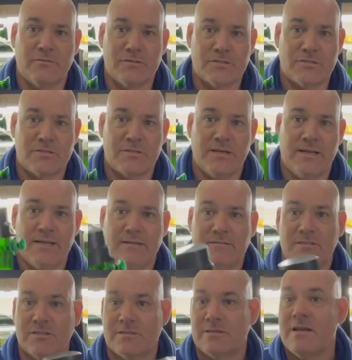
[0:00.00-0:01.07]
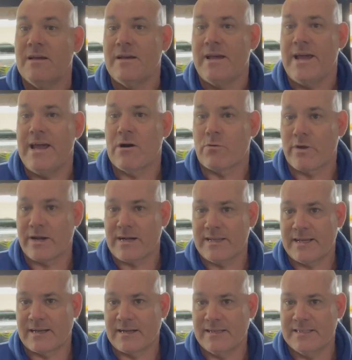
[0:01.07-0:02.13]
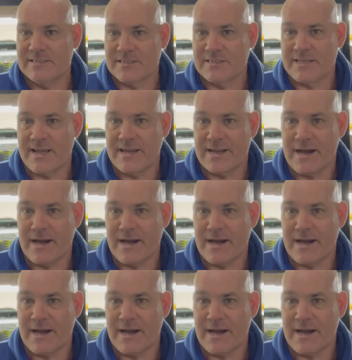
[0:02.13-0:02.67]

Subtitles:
and just how quickly it cleans this tank up.